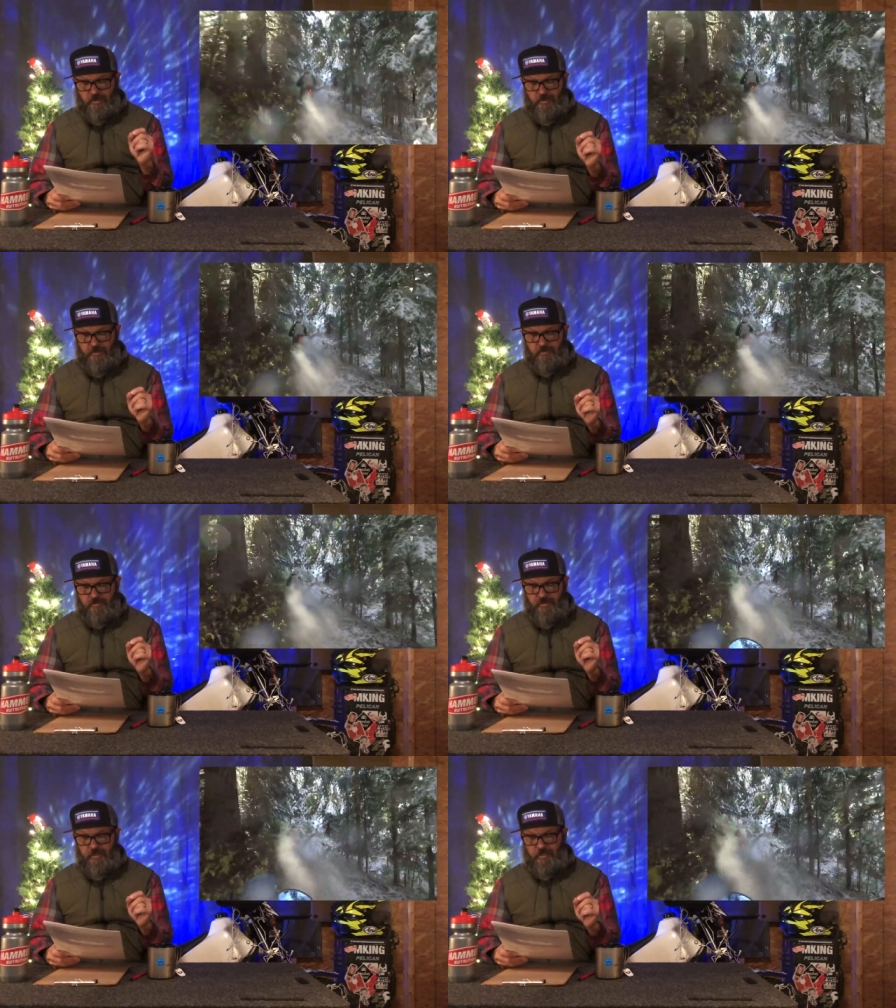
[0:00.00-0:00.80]
Larry
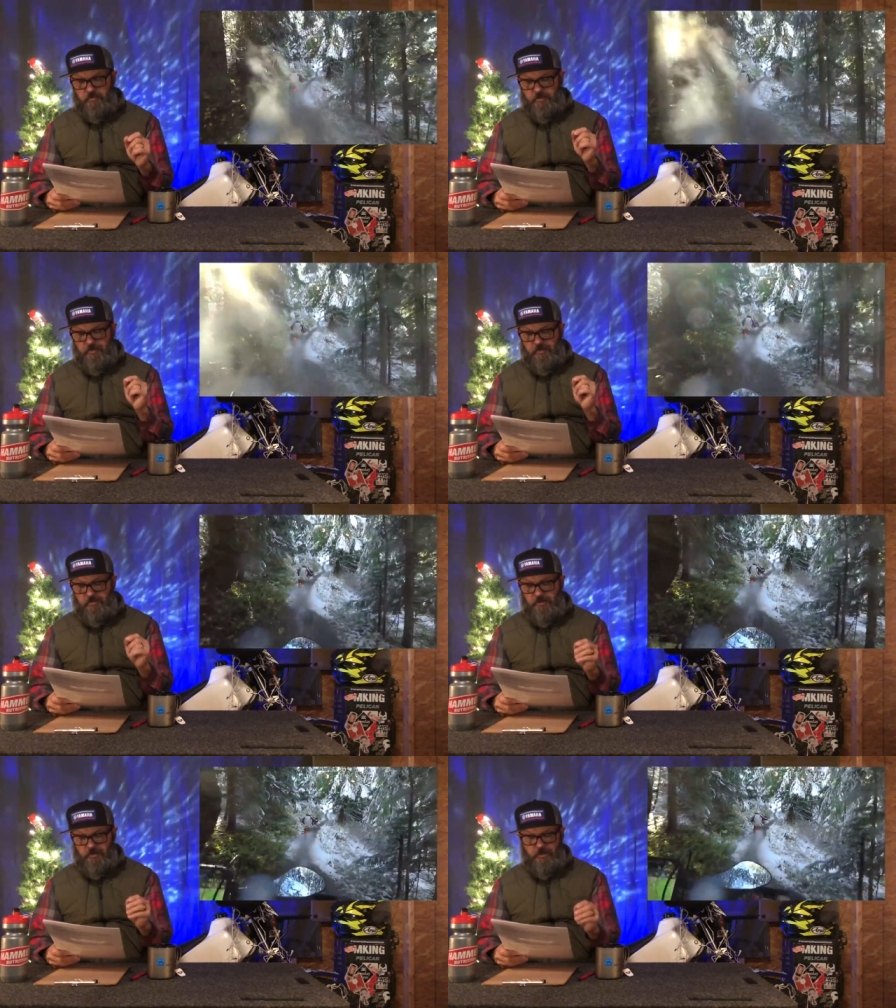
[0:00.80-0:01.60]
said that they
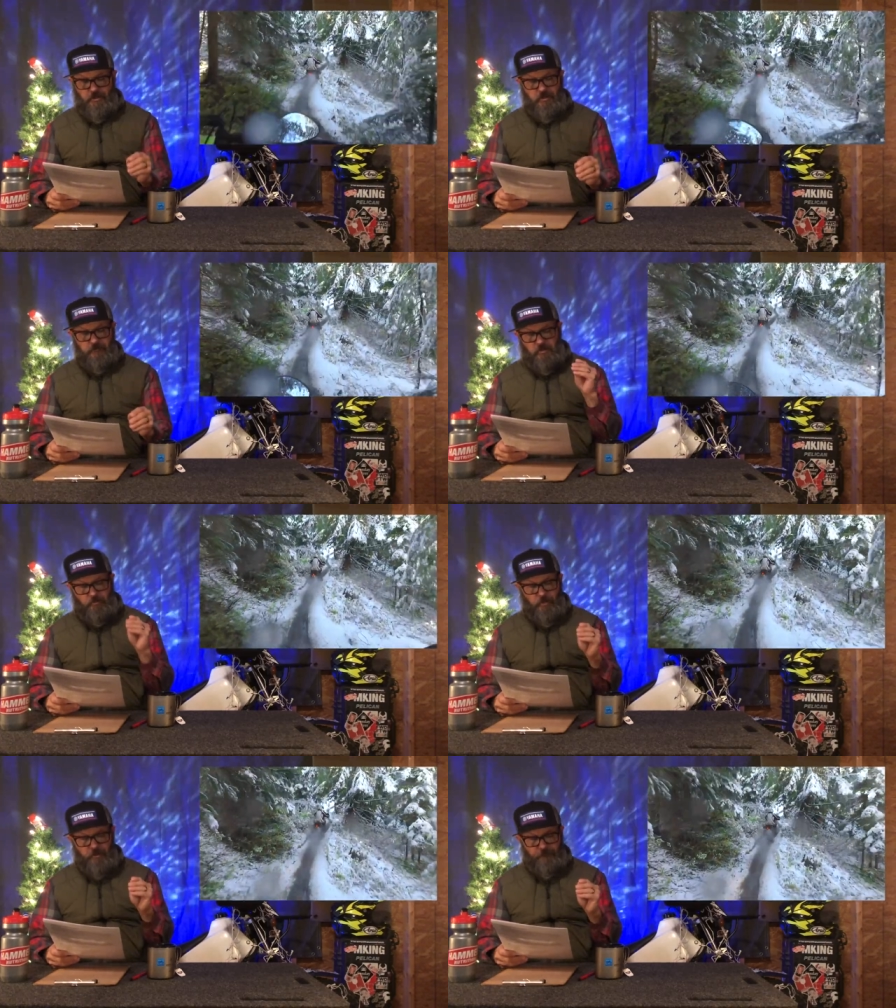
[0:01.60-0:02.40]
started off
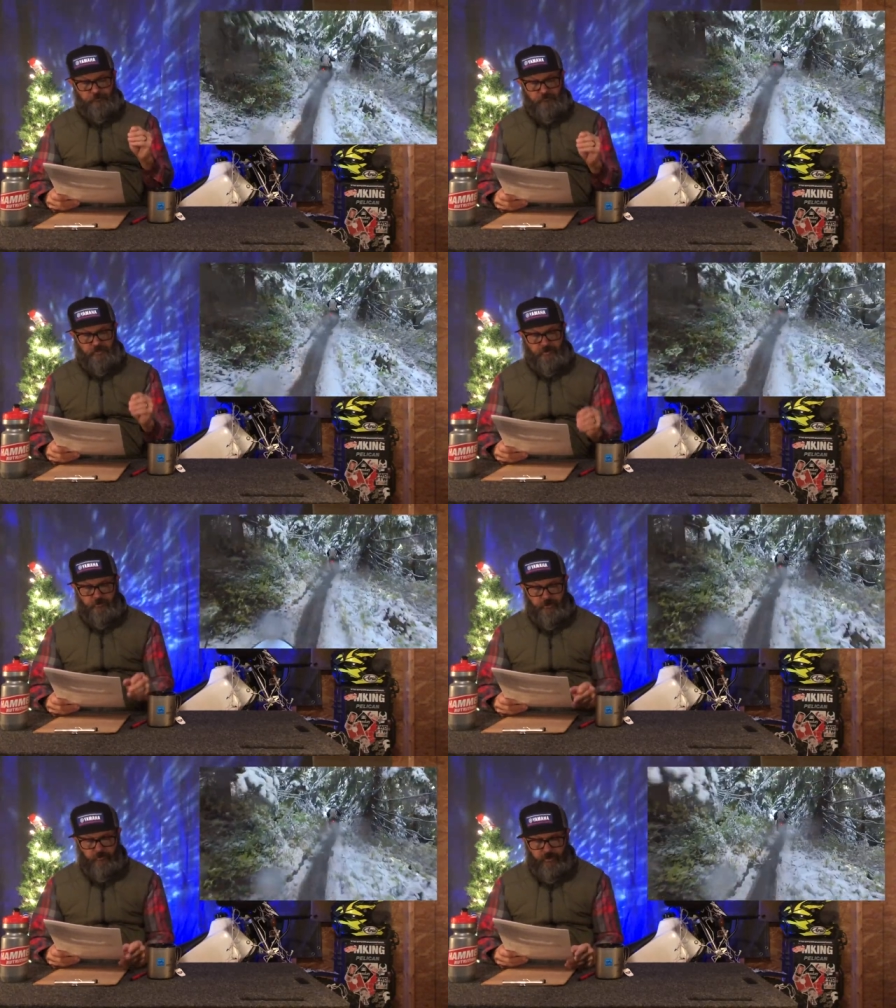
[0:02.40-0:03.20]
above
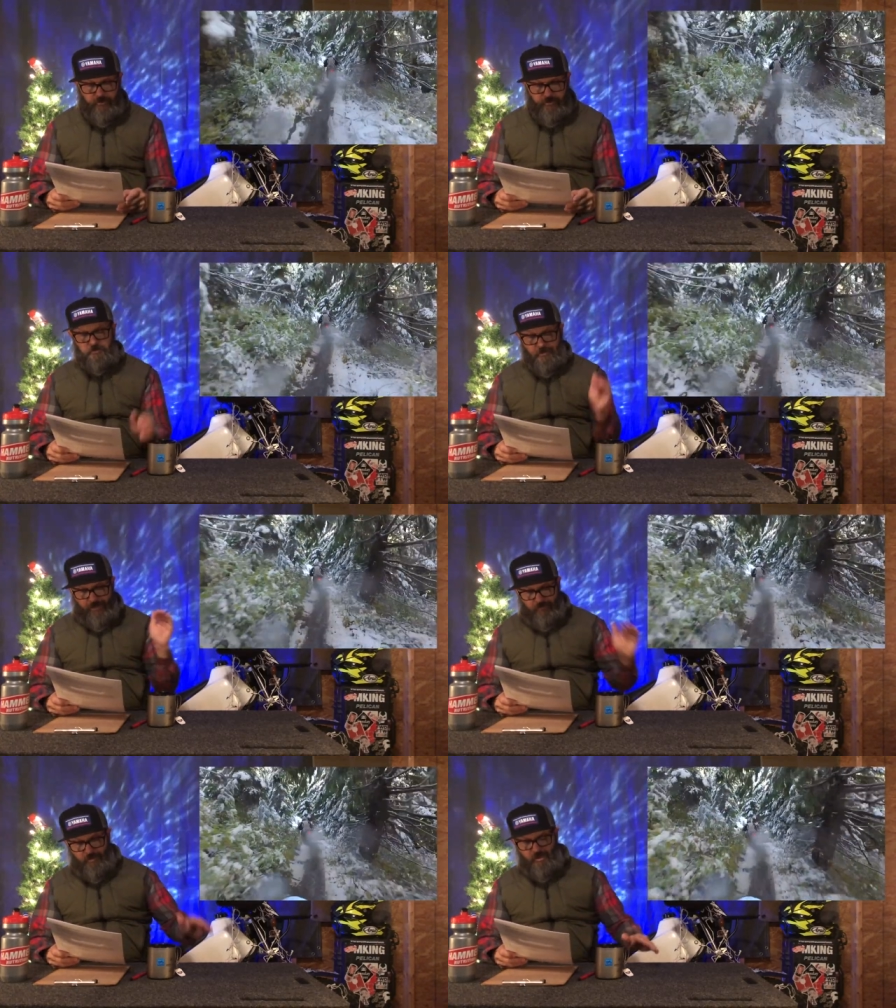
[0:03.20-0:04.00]
50-degree weather,
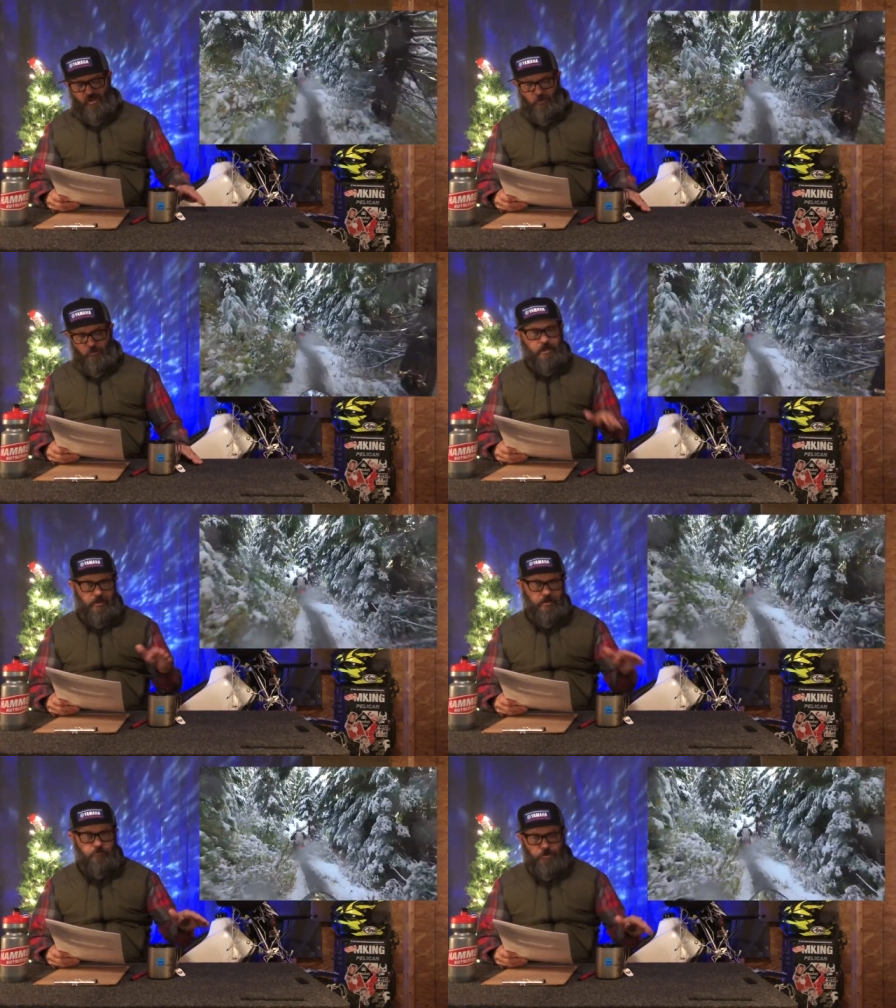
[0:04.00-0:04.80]
down below,
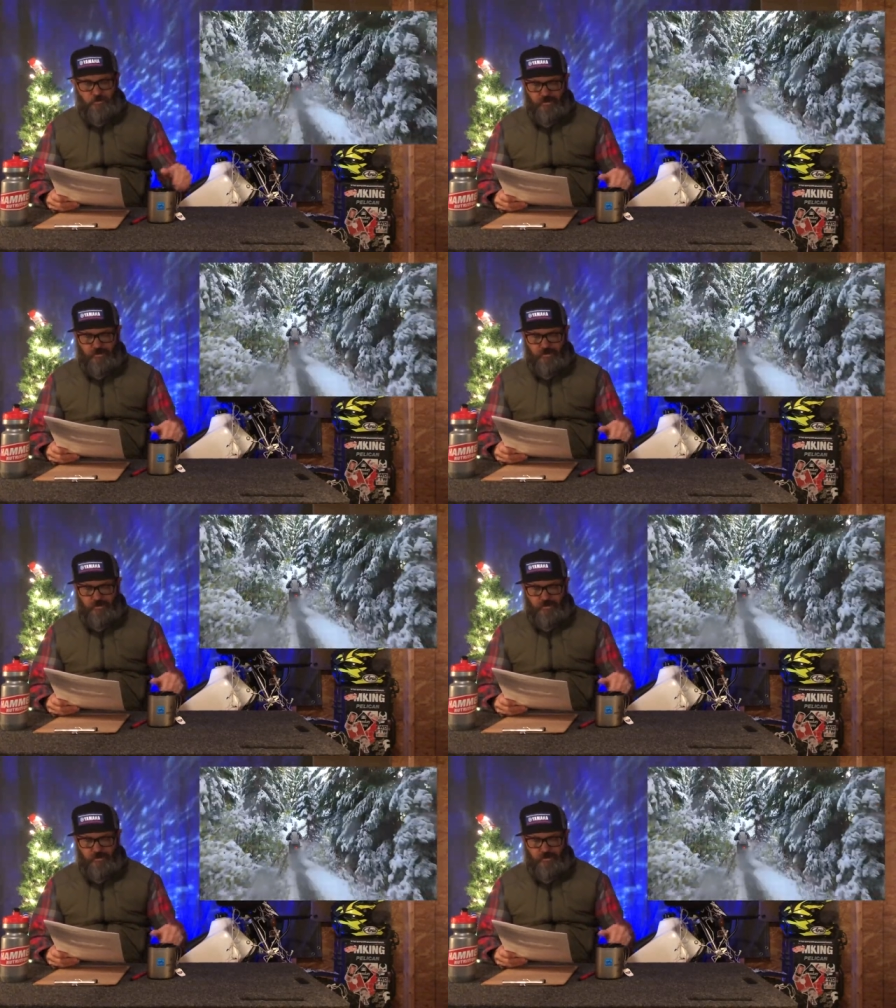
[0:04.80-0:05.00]
and in blue